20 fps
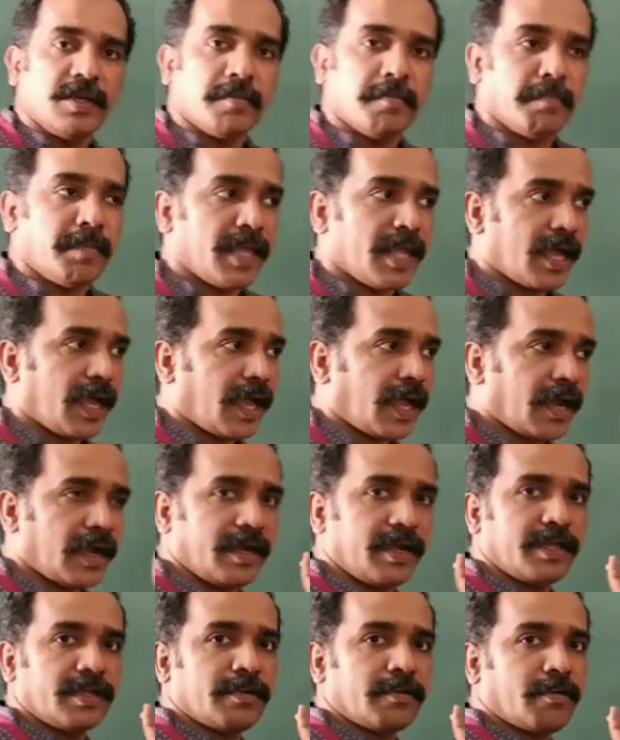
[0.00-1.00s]
By
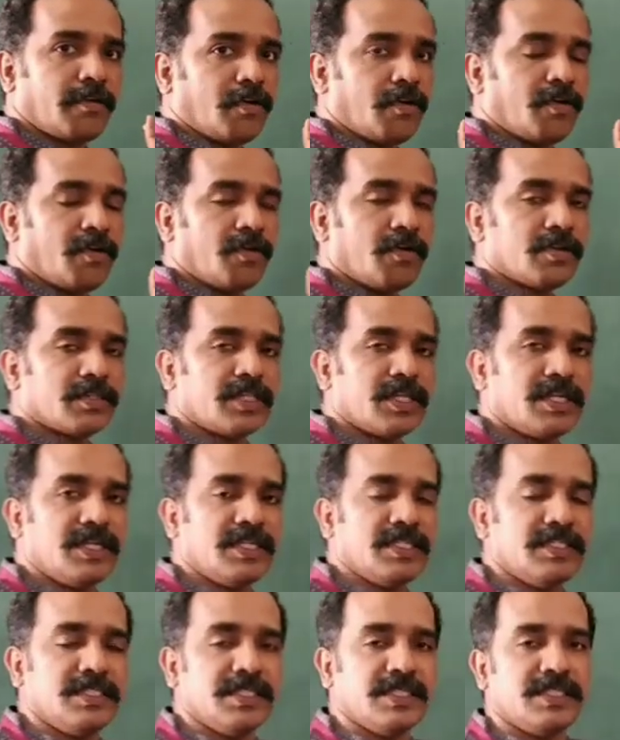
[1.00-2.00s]
adding all the
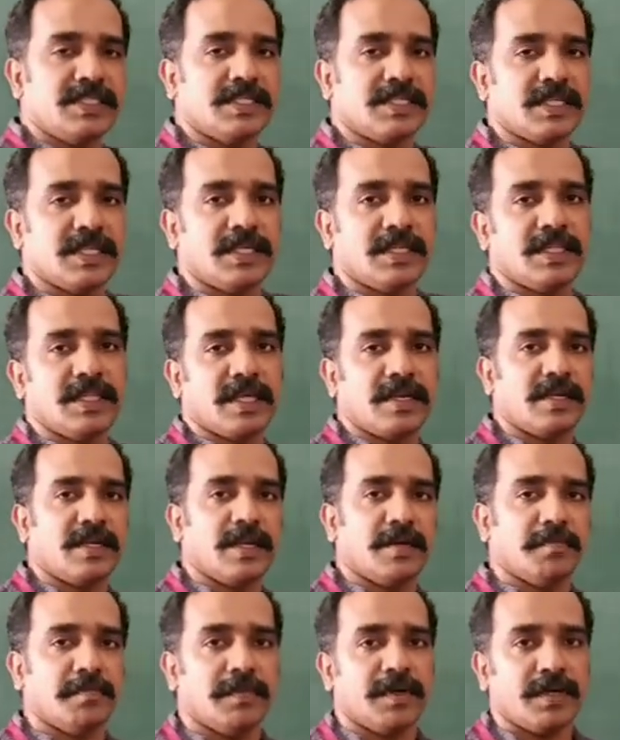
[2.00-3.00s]
digits in that
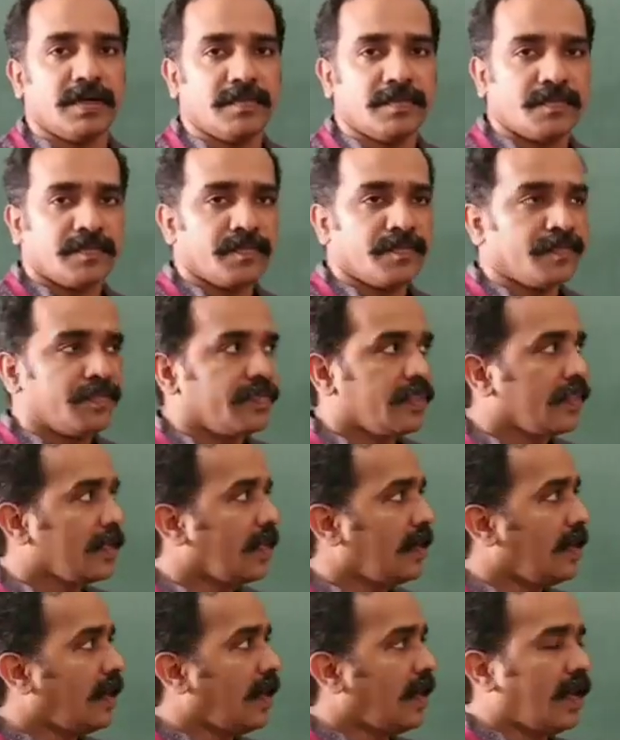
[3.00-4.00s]
number,
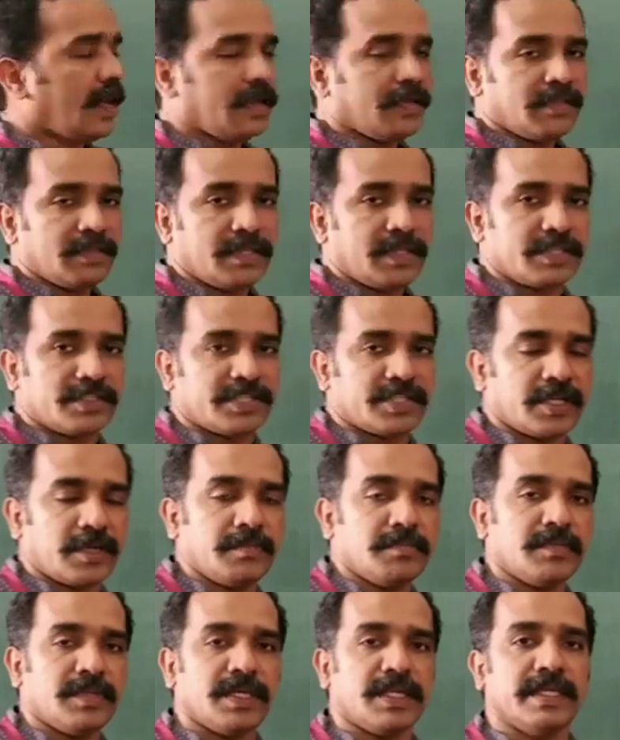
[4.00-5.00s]
and that
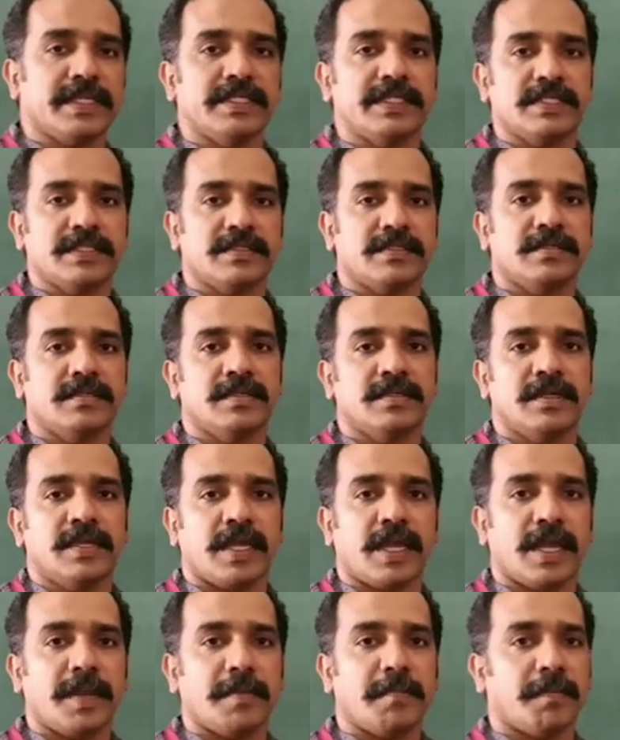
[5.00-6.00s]
sum
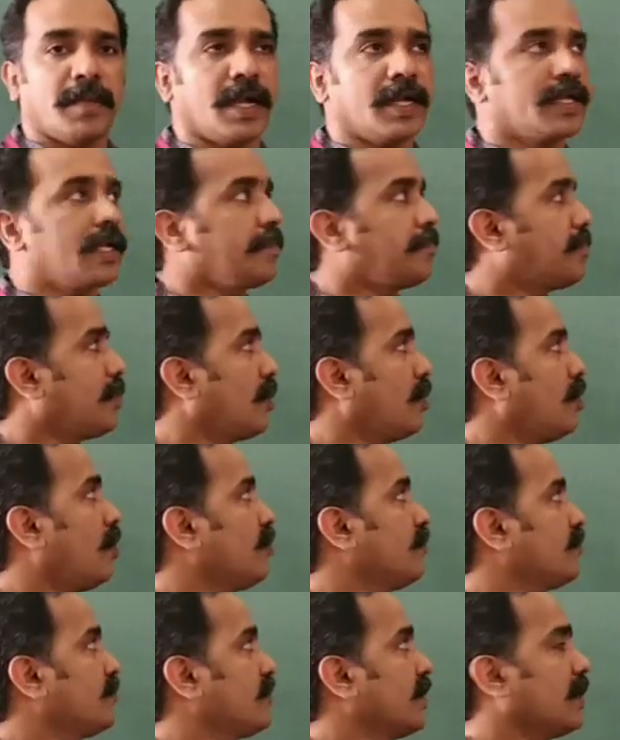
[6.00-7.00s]
is a multiple
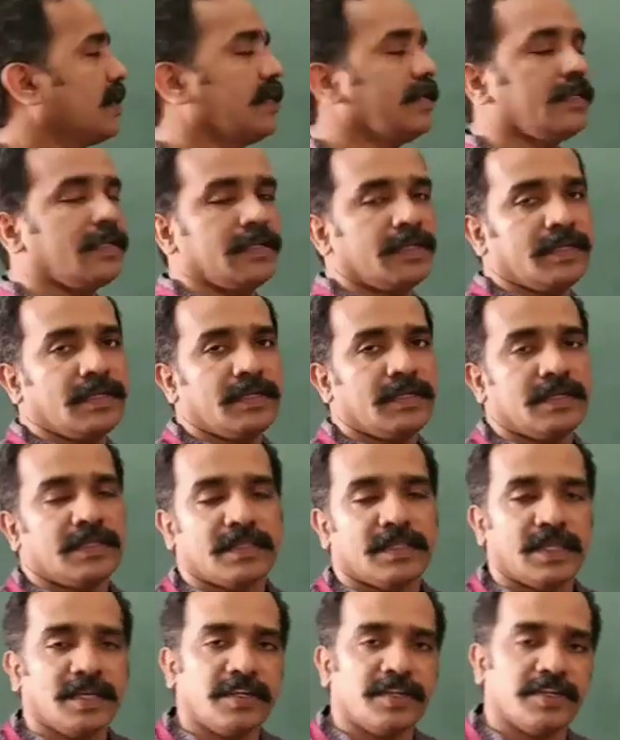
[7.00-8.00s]
of 3,
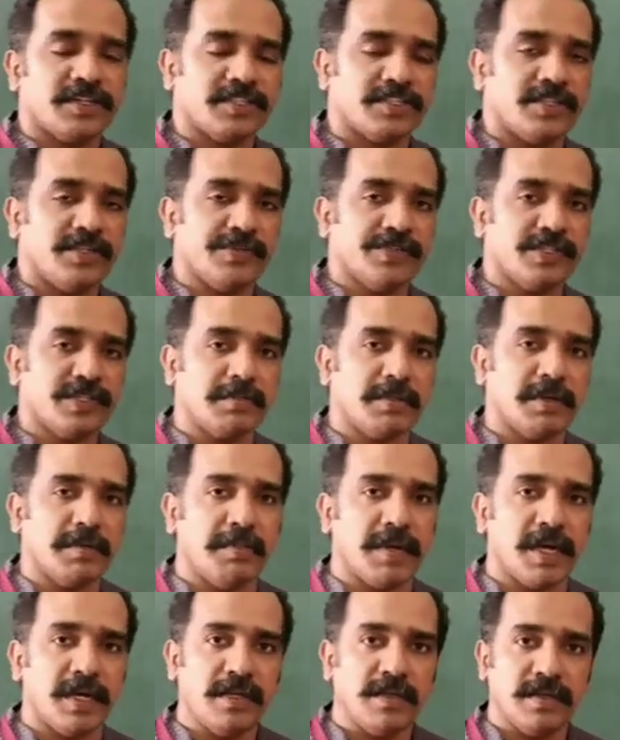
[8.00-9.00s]
then it is divisible
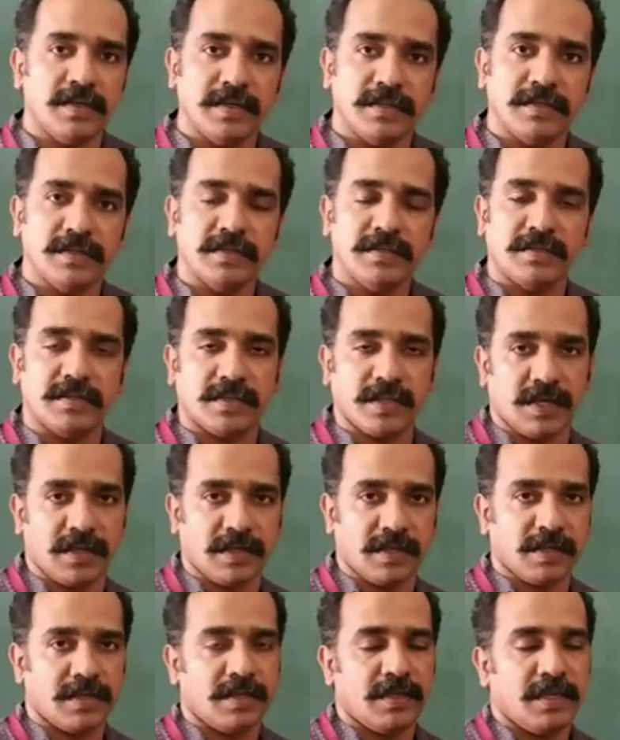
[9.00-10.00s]
by 3.